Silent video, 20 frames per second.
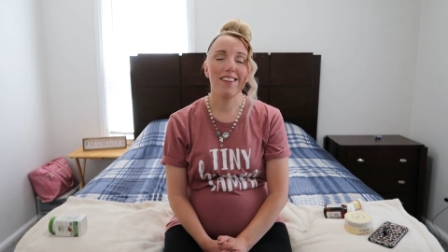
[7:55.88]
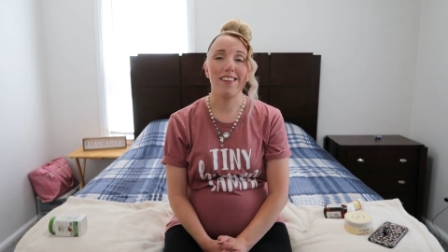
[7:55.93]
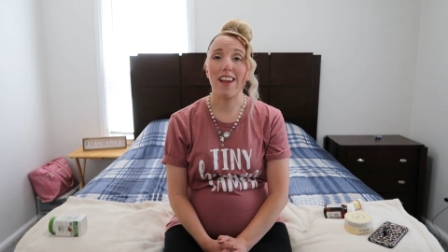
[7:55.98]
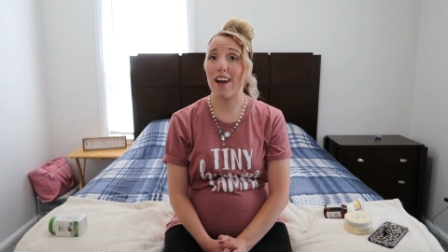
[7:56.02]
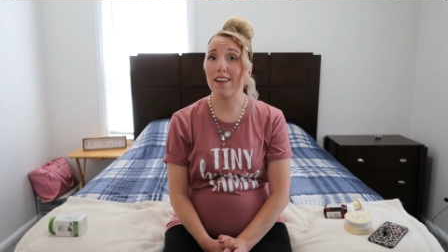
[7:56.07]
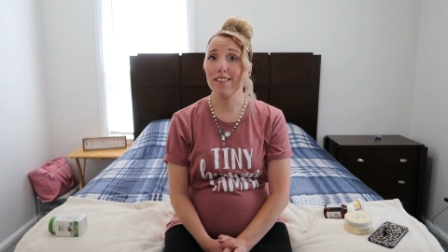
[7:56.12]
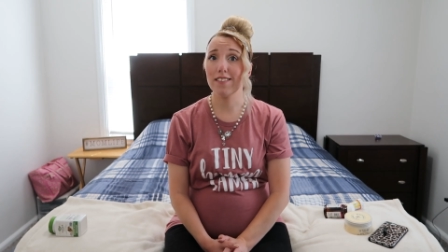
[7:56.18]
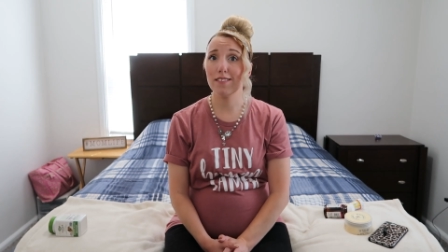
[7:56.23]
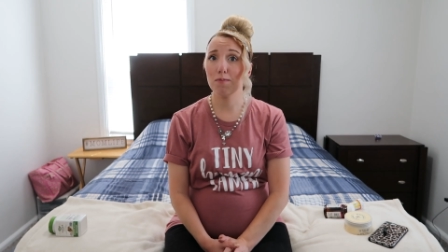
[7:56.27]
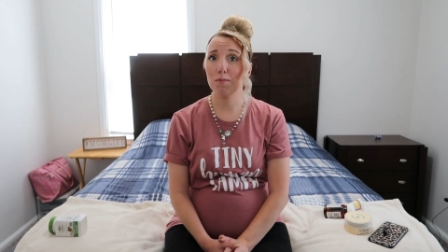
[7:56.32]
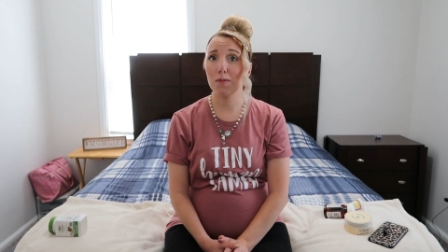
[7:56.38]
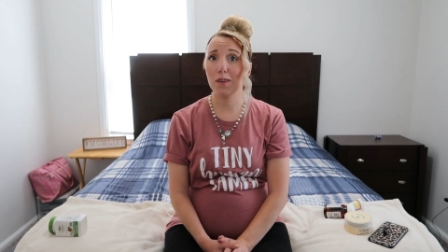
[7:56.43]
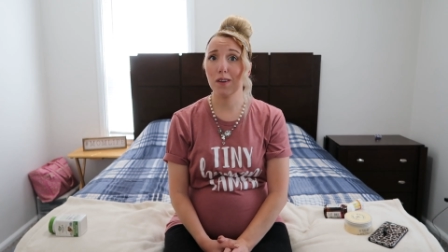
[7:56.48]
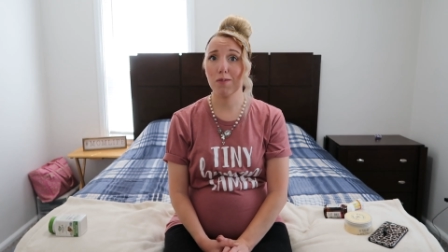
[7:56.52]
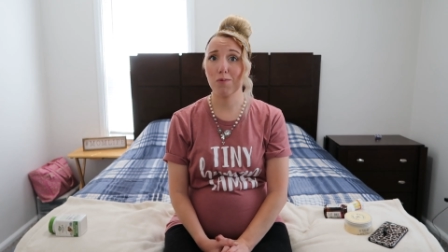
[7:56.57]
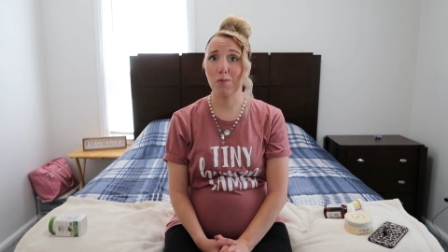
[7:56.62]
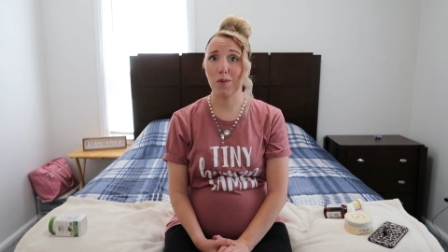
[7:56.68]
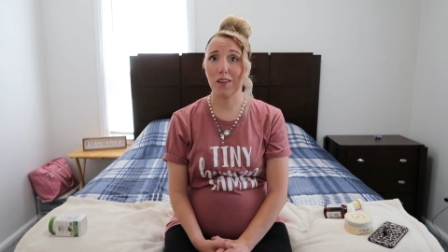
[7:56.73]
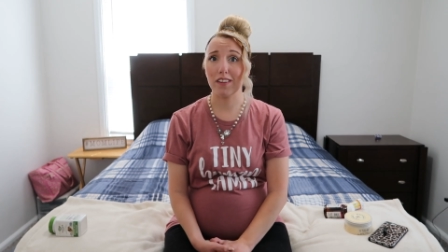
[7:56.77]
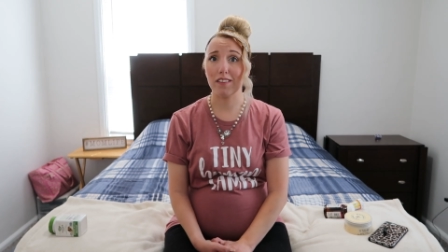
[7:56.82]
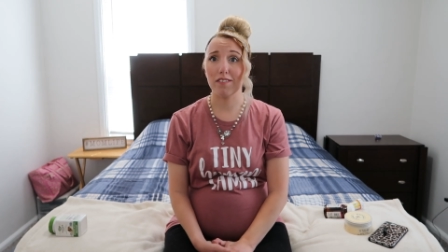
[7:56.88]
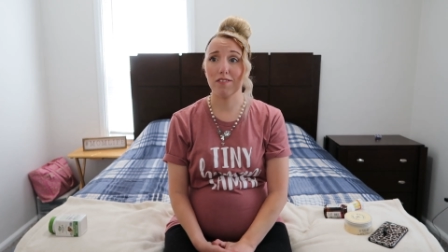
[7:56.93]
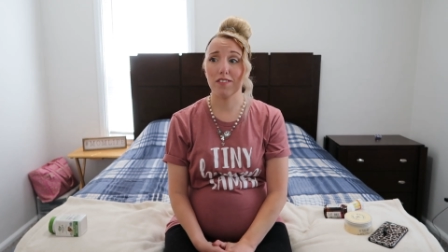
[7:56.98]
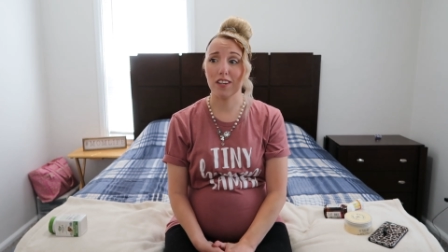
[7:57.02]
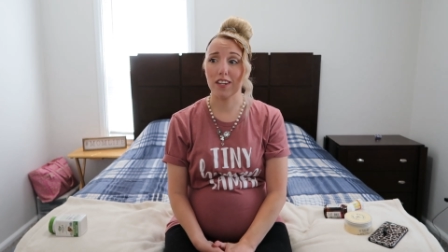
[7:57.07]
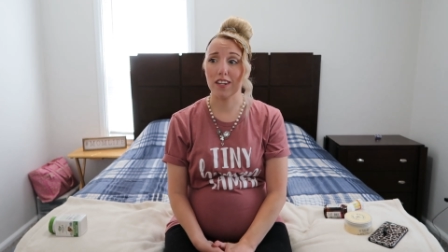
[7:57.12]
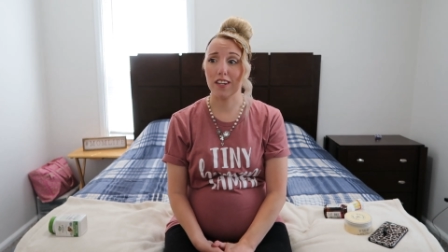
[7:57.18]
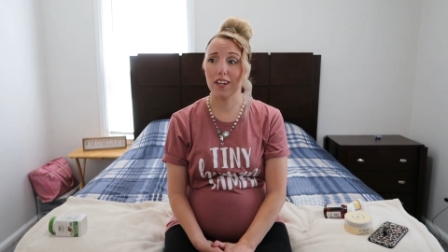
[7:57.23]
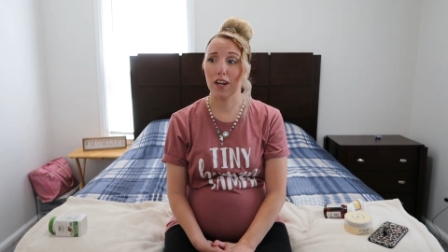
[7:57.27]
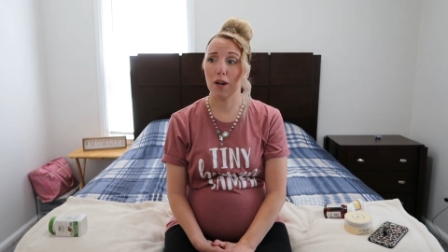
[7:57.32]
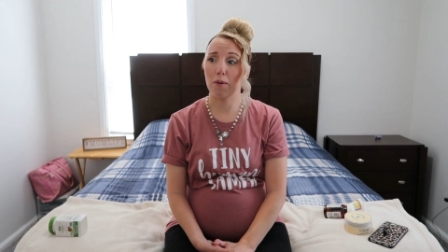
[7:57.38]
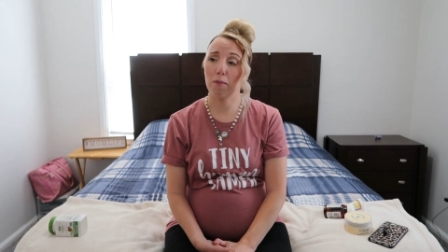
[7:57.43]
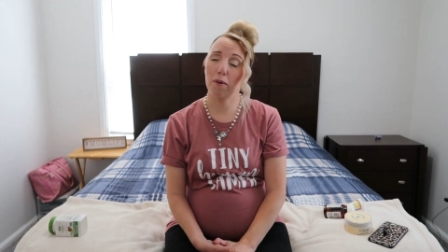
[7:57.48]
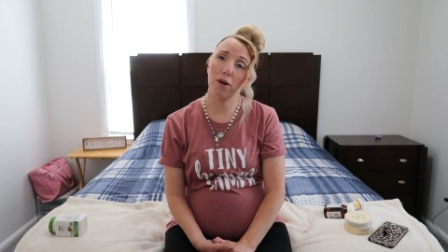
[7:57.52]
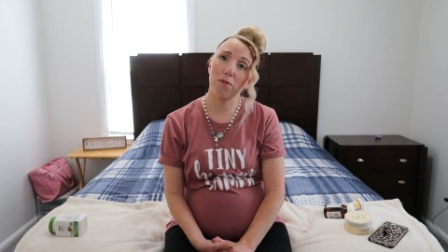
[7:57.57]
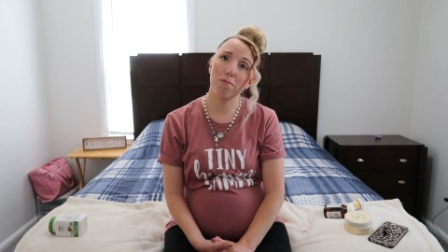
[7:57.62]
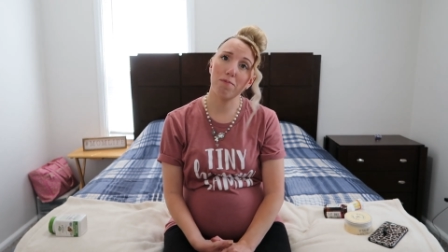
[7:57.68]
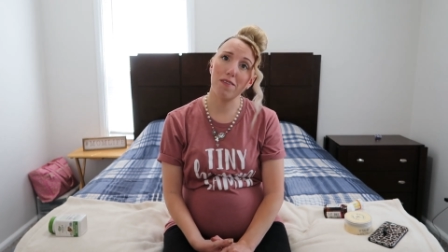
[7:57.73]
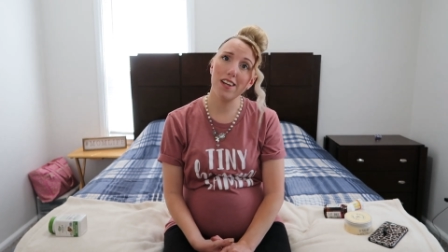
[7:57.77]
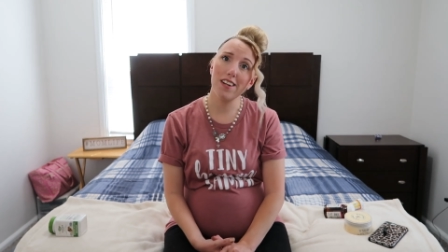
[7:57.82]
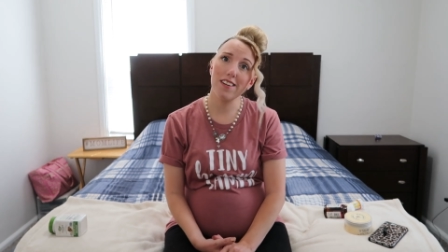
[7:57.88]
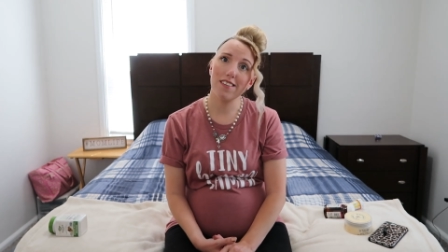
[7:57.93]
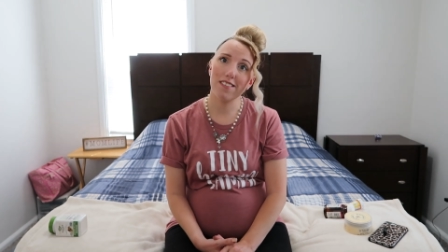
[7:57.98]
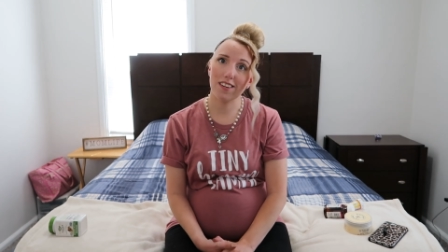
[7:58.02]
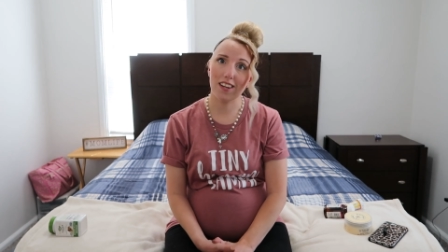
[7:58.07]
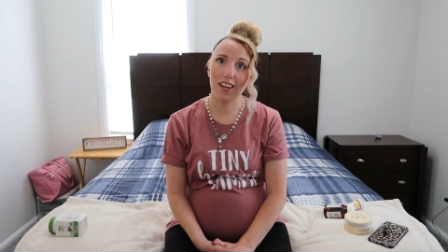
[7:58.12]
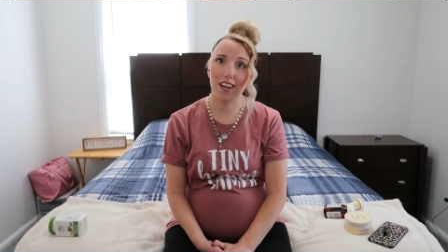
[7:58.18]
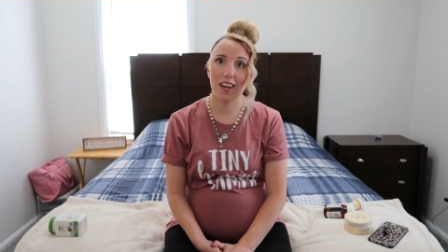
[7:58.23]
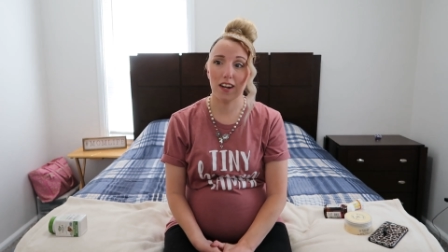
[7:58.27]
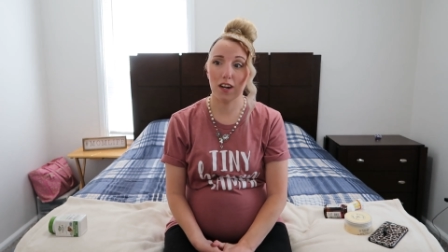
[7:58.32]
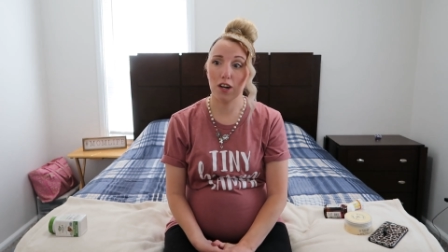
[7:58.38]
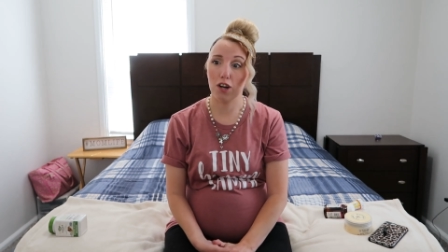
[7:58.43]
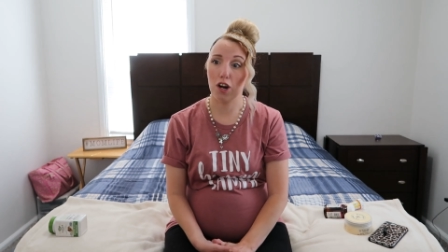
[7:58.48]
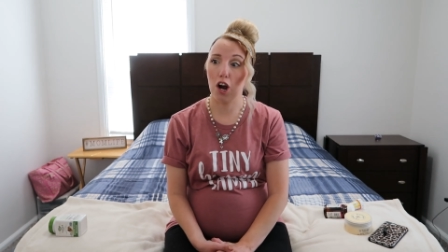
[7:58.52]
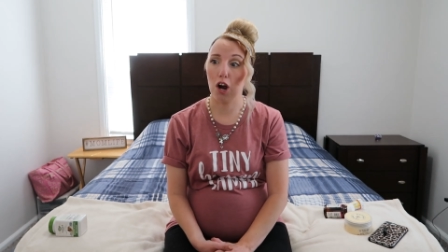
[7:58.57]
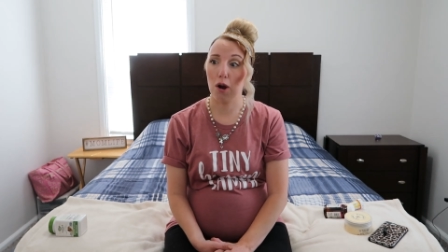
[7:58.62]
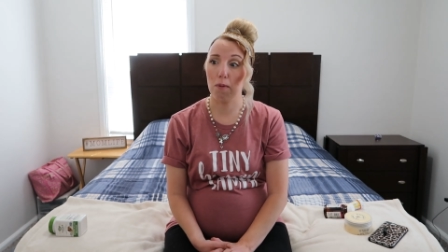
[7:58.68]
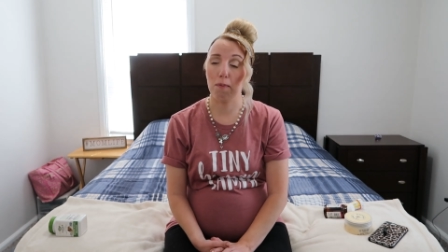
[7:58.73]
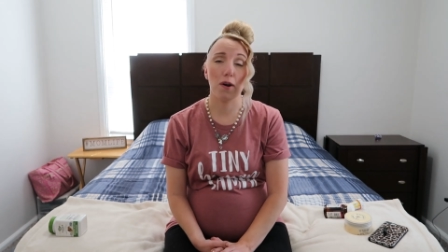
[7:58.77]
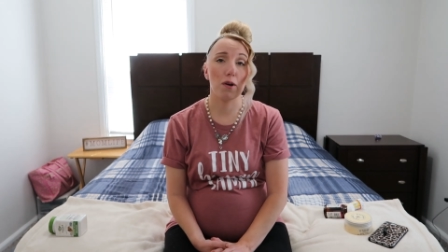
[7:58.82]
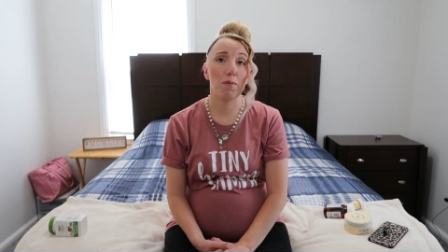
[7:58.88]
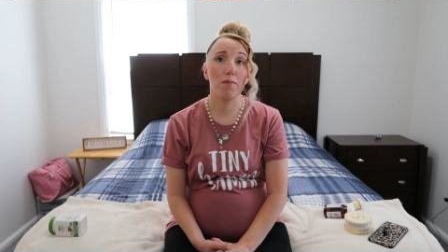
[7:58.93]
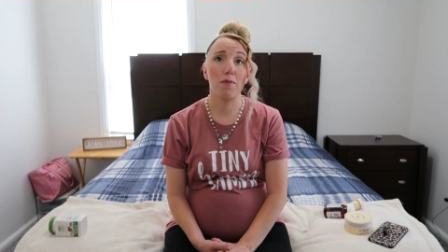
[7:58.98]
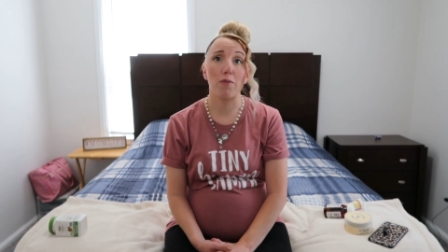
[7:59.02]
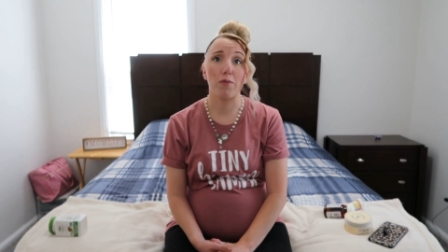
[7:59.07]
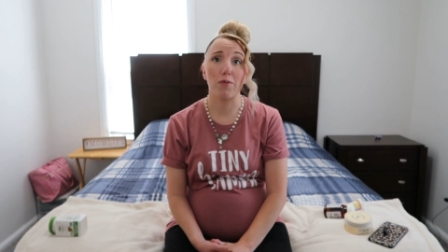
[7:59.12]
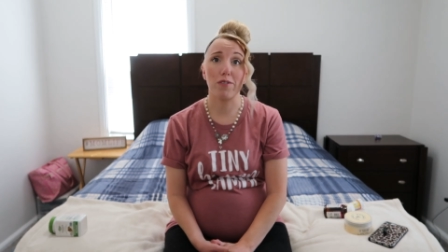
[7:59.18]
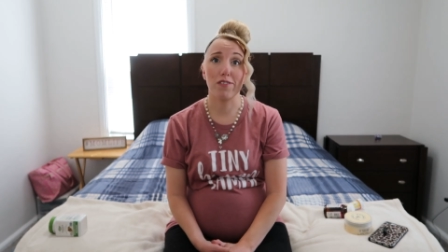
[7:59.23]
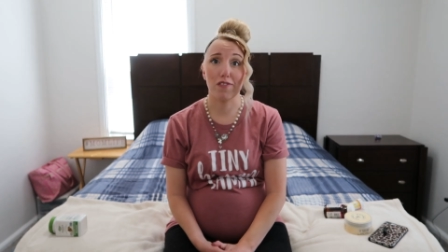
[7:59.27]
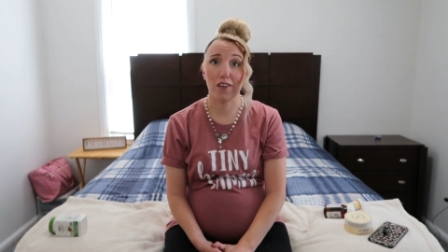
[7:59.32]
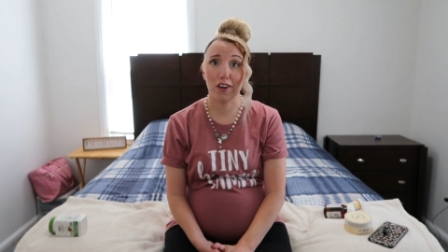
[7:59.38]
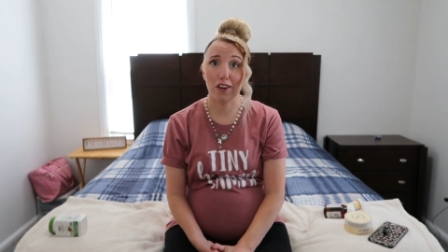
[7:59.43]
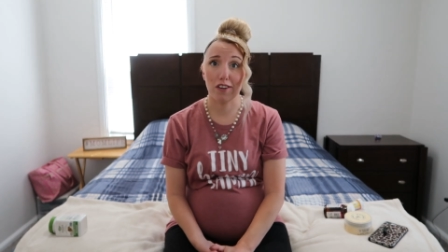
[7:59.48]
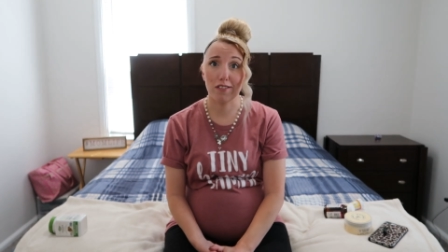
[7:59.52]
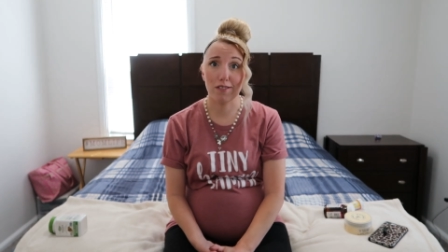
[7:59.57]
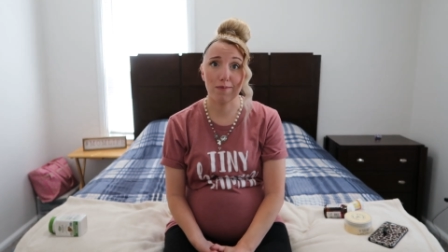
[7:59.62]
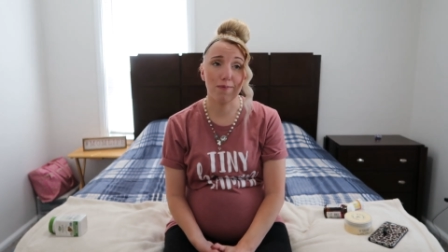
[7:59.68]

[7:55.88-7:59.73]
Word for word: nest because we lived in an apartment and our apartment was very